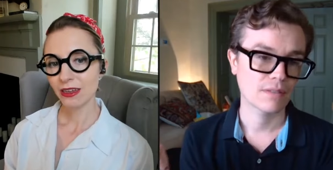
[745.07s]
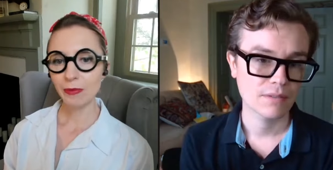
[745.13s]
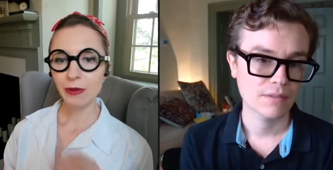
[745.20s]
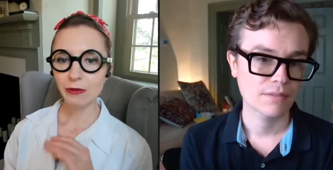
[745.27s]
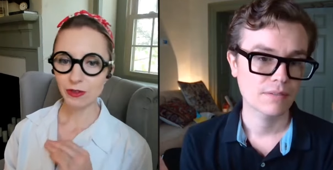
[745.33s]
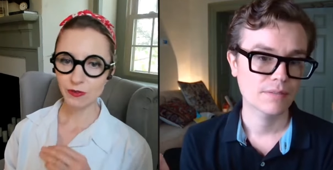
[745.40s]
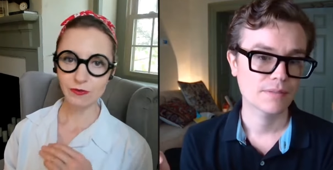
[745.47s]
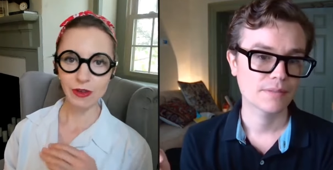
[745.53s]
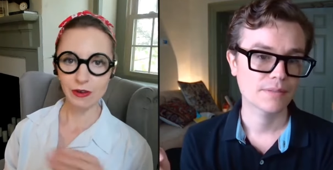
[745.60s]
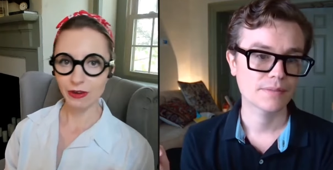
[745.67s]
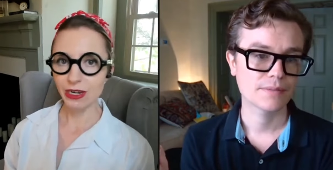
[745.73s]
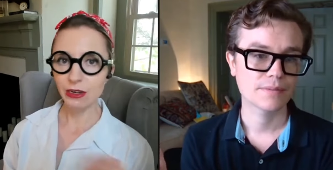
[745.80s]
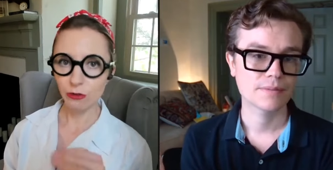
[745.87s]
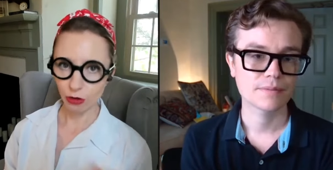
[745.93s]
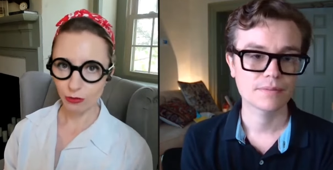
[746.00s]
Speaker 1: it was very
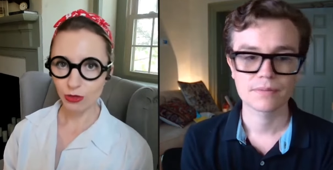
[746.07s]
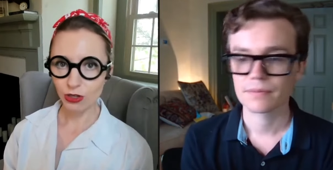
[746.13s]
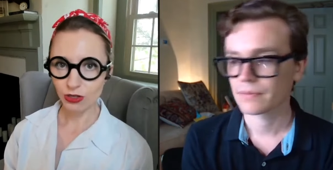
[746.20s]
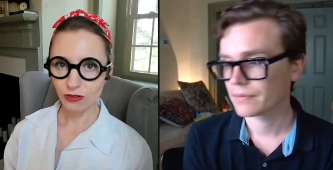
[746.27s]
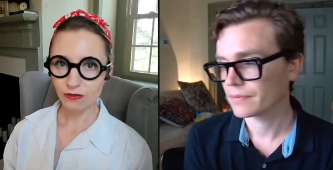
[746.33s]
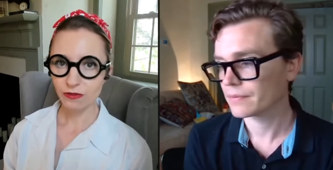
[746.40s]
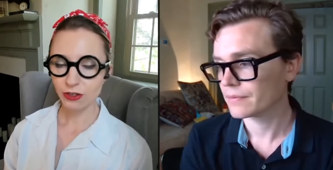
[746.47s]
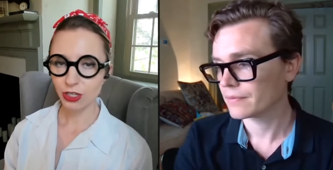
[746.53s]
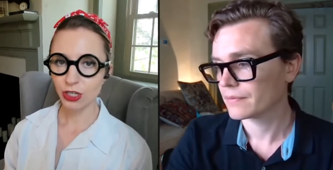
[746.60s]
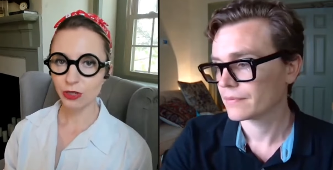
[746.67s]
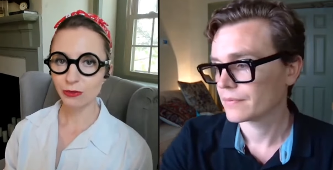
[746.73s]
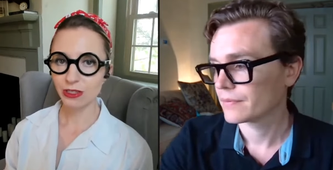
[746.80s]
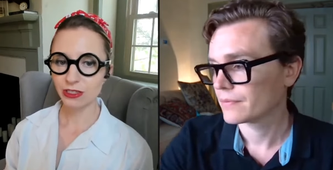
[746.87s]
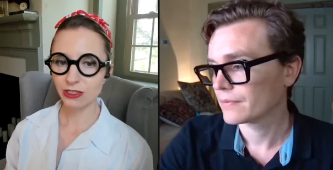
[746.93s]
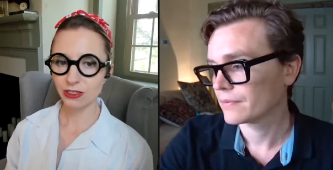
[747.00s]
normal for
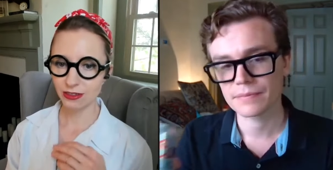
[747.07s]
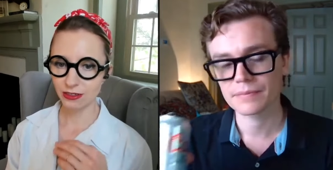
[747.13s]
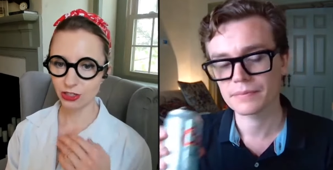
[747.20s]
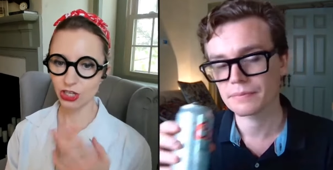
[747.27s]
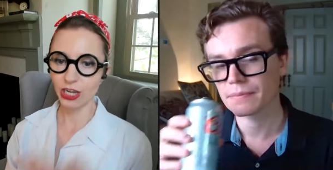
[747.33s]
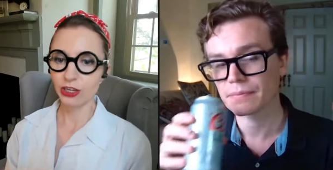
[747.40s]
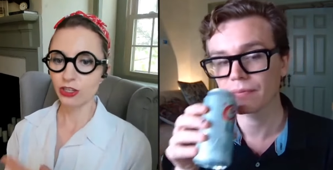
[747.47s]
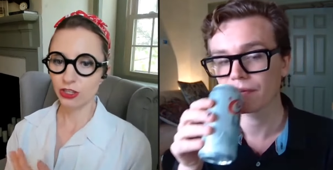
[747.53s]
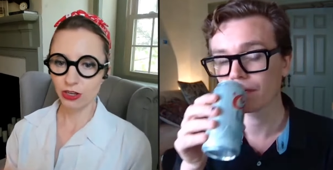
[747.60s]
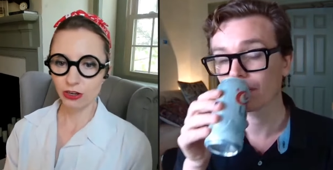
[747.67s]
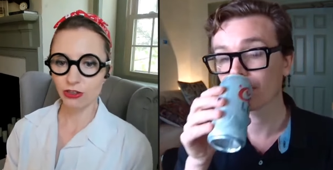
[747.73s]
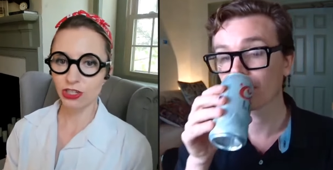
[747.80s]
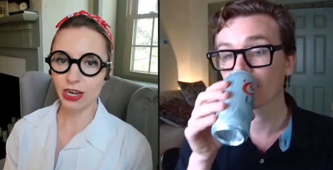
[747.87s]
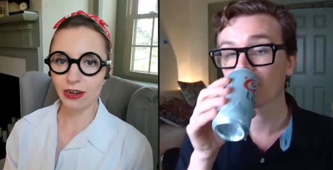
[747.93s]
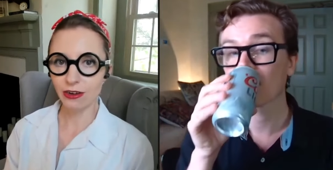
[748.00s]
humans to change their
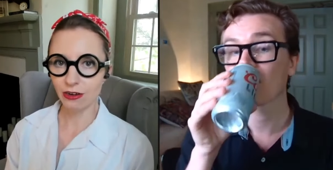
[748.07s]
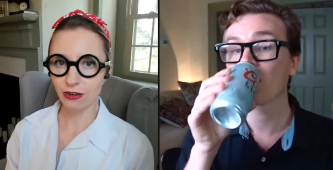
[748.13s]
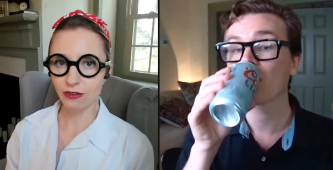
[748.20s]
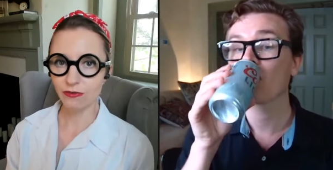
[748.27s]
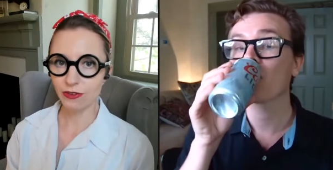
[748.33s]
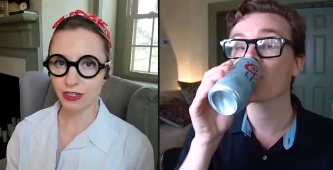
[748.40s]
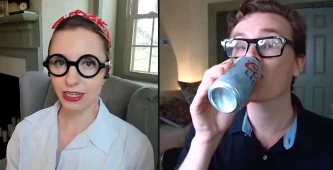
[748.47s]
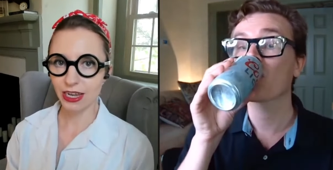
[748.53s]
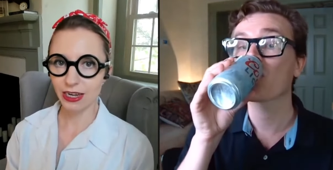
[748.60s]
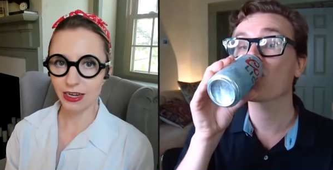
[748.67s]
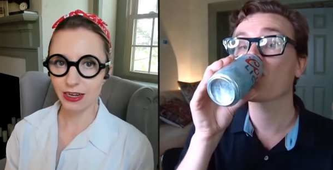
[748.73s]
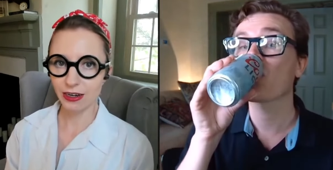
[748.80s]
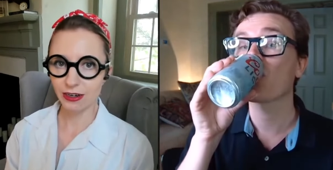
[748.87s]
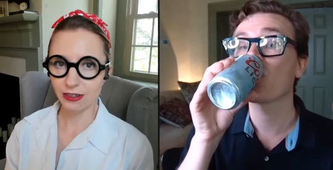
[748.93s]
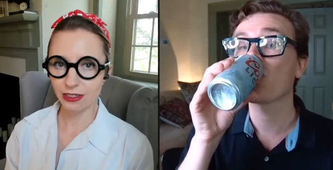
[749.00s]
gender for 10
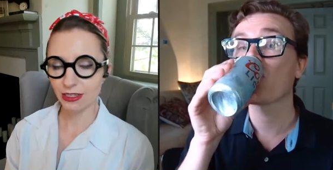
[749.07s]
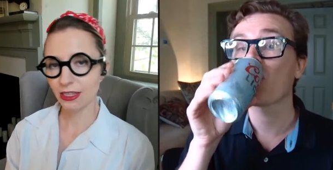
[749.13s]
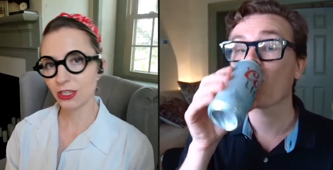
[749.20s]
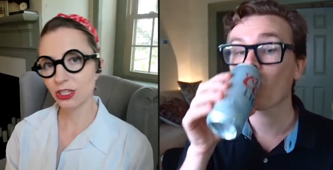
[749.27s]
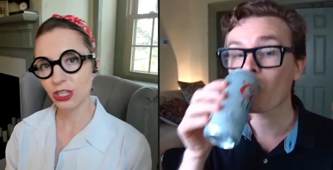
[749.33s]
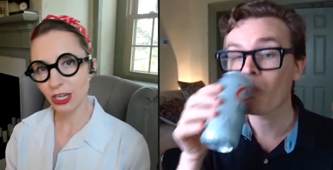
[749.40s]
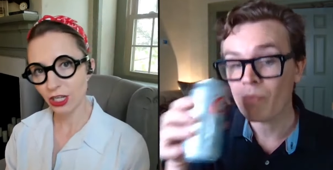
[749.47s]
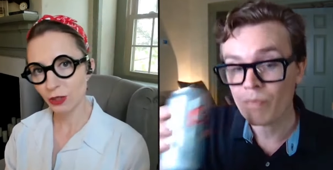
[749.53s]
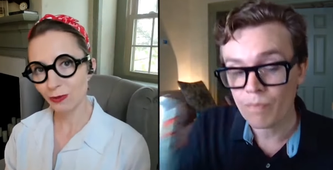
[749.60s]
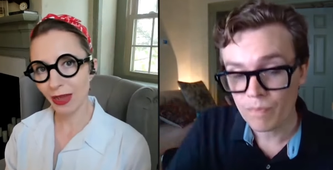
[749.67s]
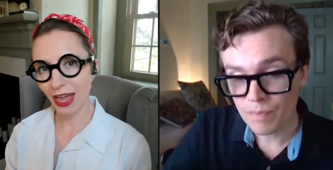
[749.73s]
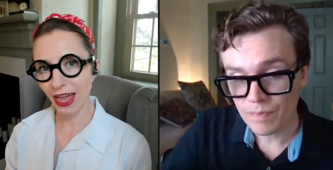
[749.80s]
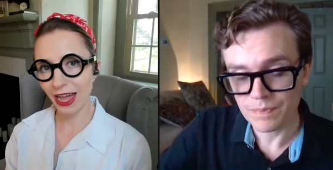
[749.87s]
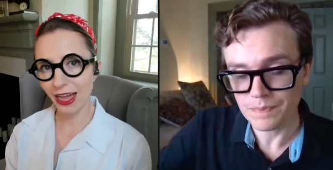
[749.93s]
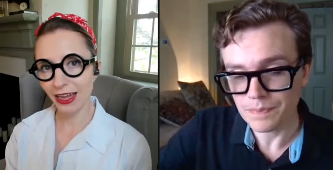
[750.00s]
years and then change
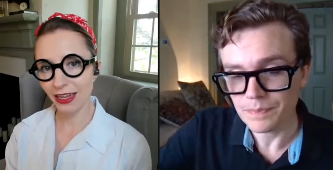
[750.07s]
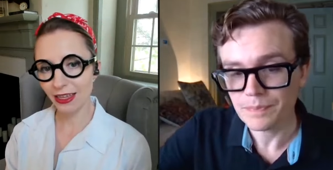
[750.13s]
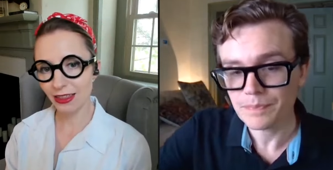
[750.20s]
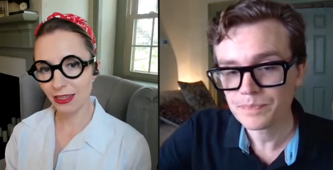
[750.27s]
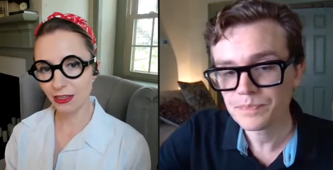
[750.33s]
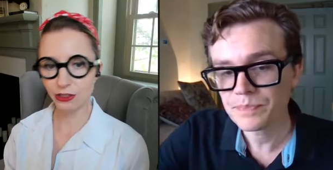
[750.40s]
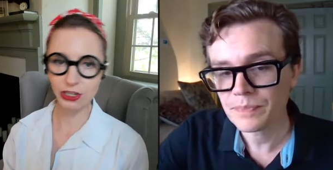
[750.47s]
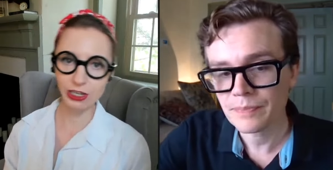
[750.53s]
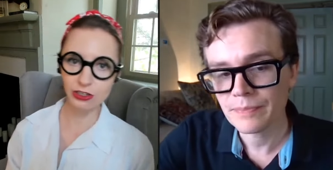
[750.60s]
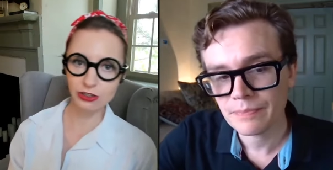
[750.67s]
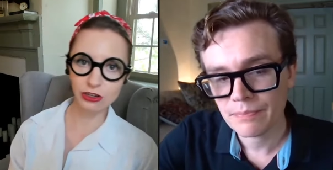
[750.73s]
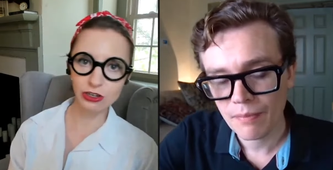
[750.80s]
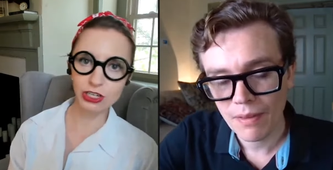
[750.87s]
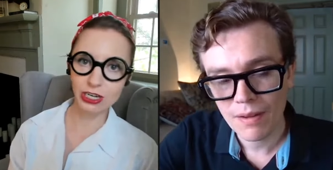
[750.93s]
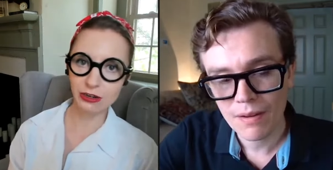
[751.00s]
back and then change
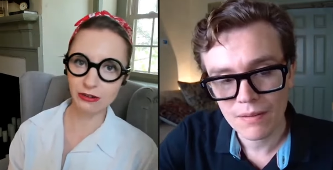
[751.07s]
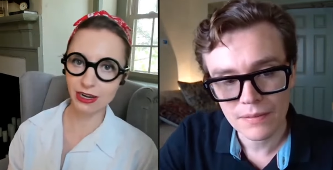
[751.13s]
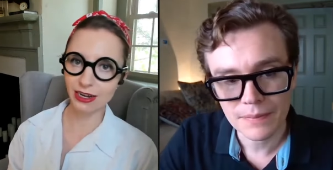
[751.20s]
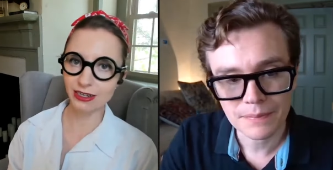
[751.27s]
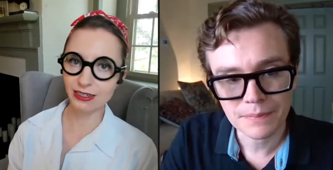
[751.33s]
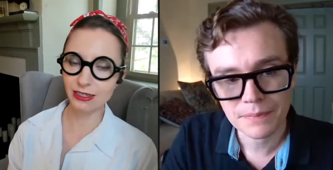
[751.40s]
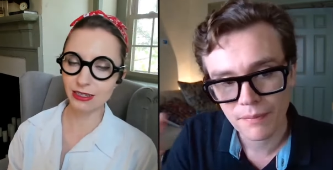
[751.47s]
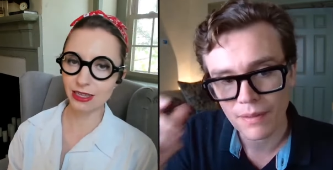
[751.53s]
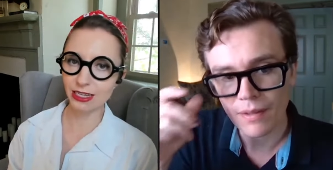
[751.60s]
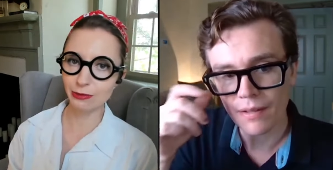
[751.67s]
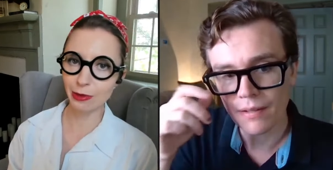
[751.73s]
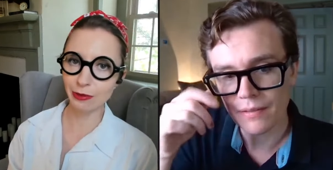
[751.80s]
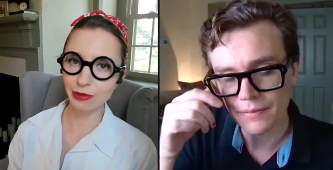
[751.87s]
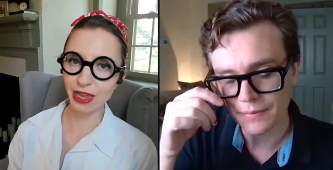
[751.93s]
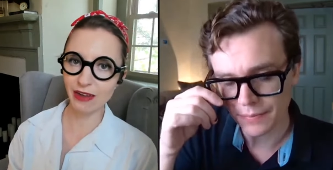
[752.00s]
their gender again because they'd like to be
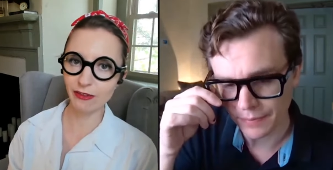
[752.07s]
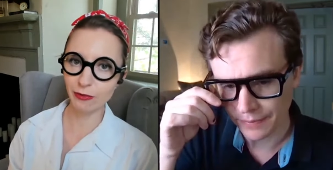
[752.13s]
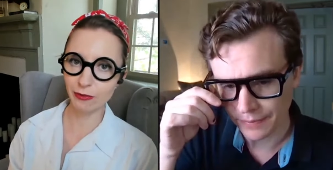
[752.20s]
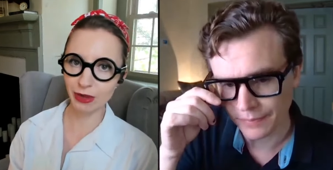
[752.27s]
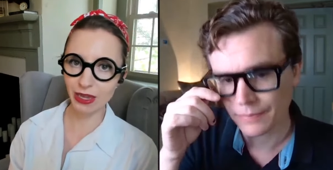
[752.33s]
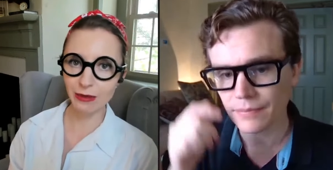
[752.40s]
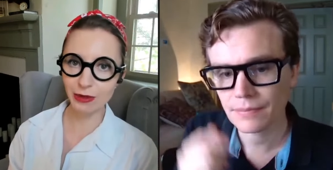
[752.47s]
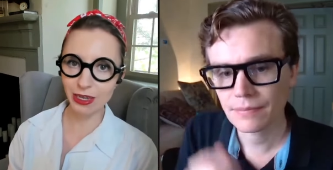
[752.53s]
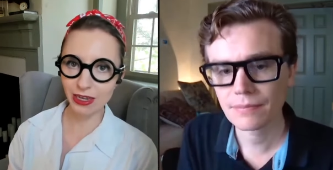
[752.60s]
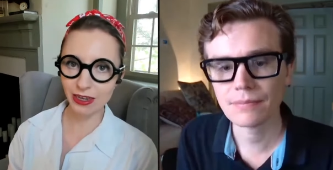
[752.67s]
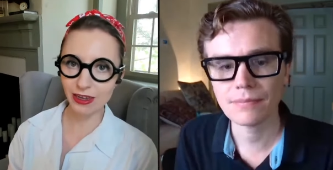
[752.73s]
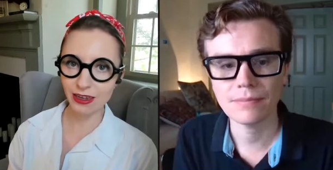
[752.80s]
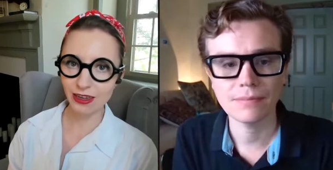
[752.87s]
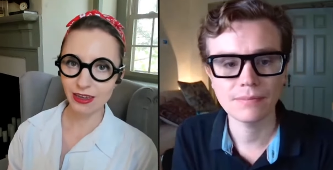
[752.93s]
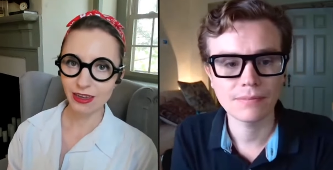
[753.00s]
able to have a
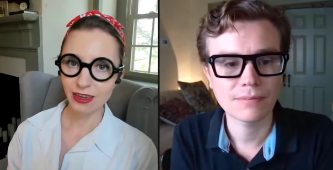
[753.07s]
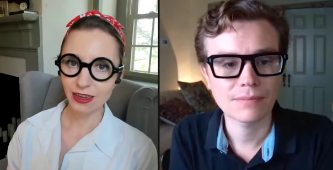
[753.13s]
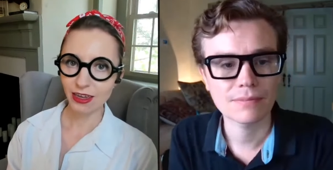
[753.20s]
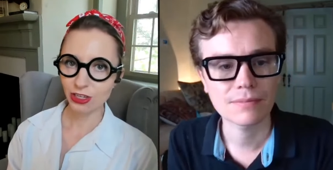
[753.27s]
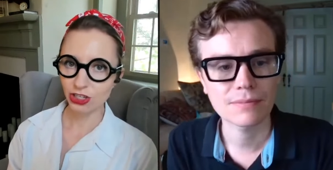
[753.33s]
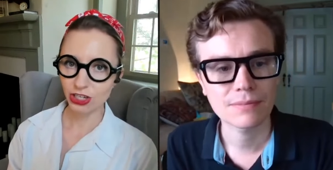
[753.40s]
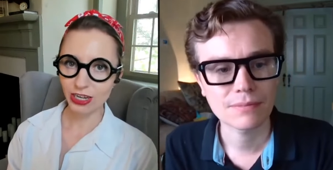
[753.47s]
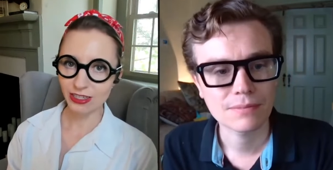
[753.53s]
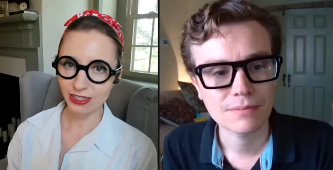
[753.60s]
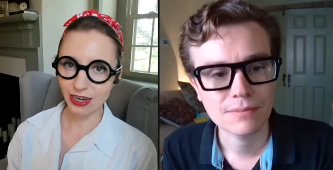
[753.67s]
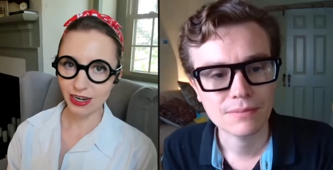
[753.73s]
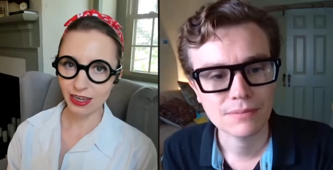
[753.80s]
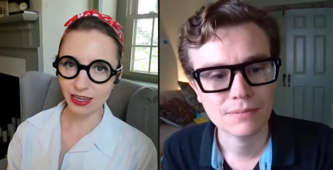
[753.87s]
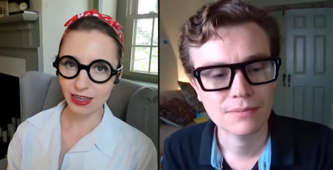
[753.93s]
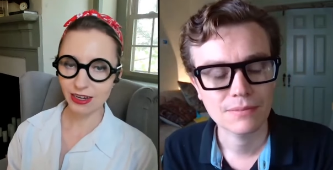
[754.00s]
baby and gestate
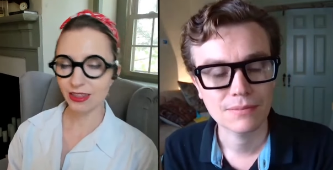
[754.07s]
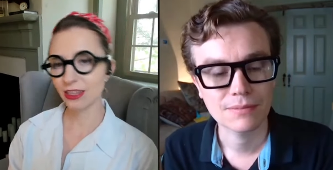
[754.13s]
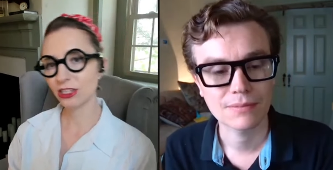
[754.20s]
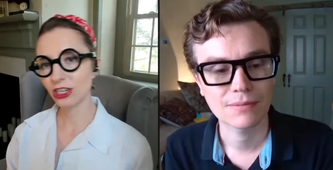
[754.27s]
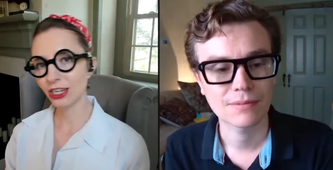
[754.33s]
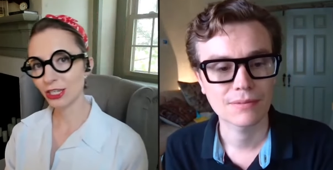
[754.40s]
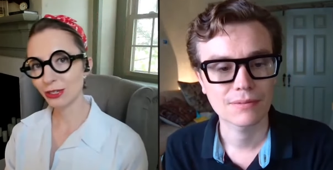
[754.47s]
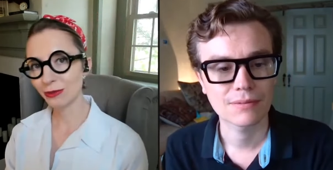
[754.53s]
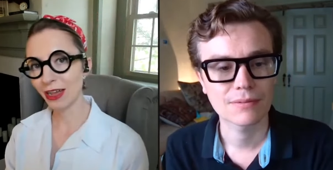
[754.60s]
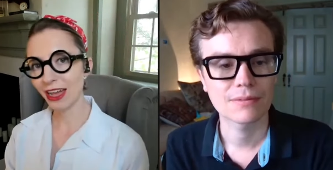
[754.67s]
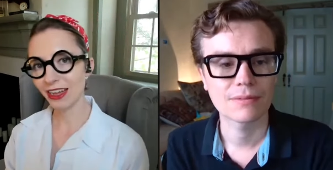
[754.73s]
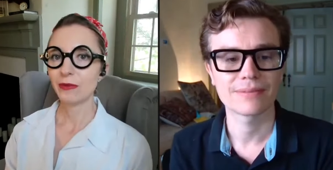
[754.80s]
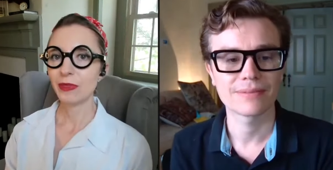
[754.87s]
it and then change back.